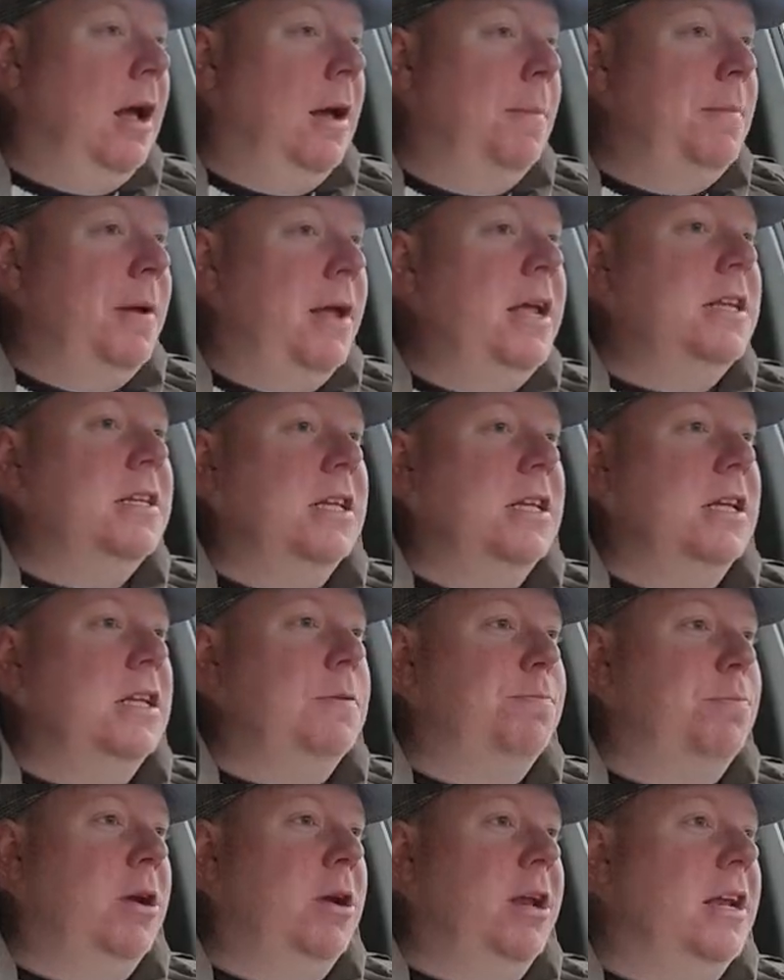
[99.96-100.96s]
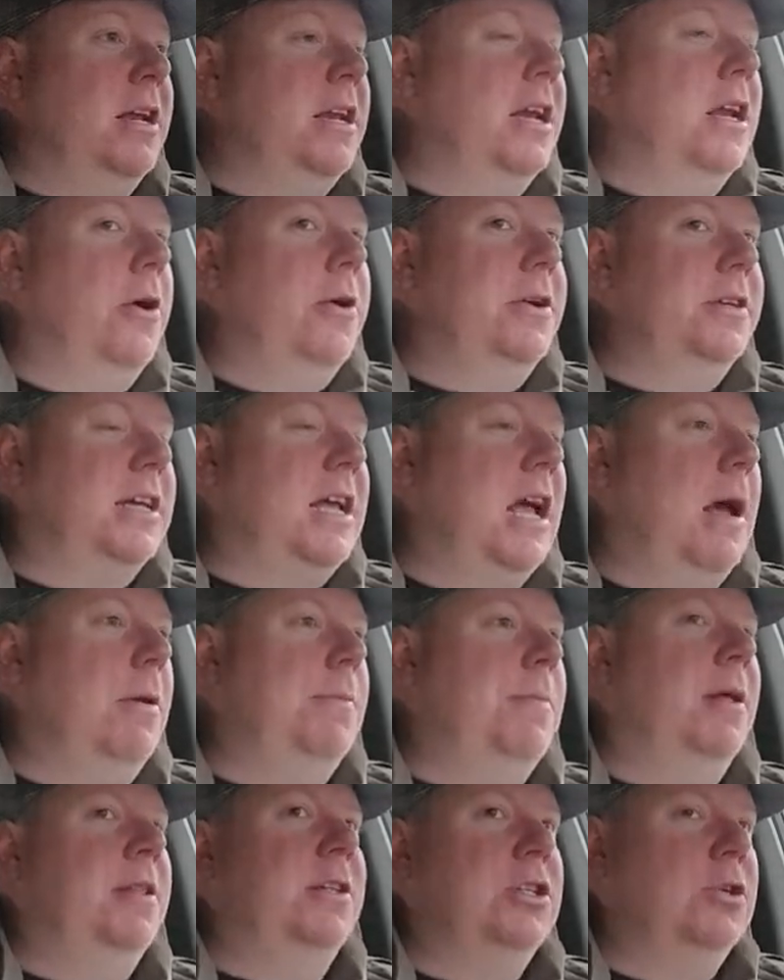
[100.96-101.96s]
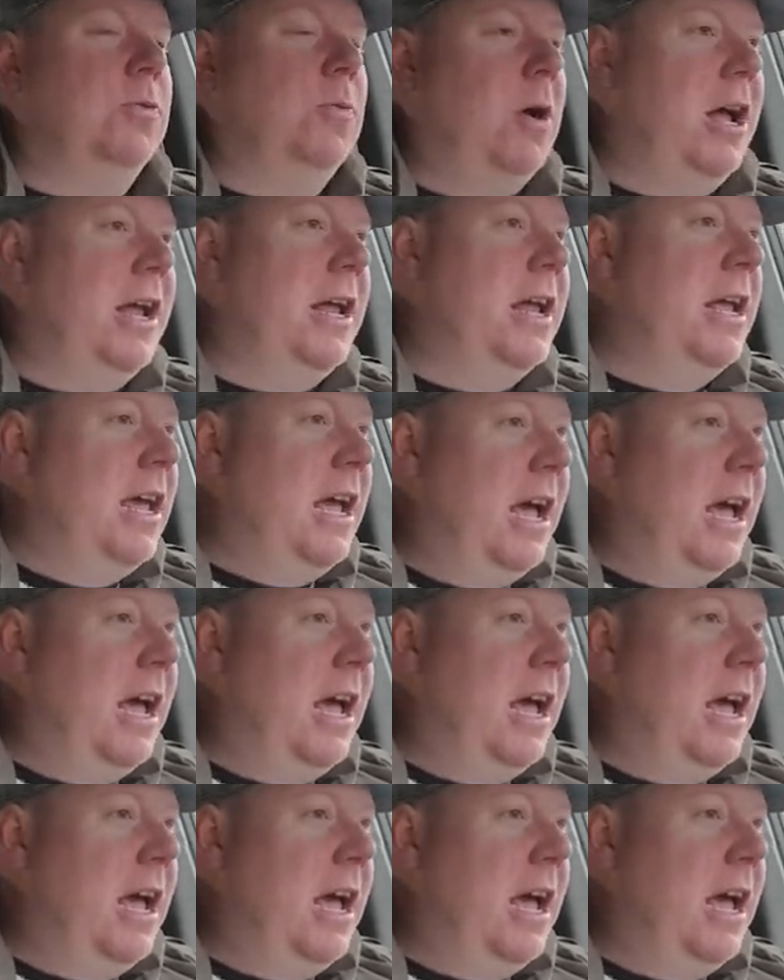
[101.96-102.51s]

is brilliant. You know, it's a couple of months away.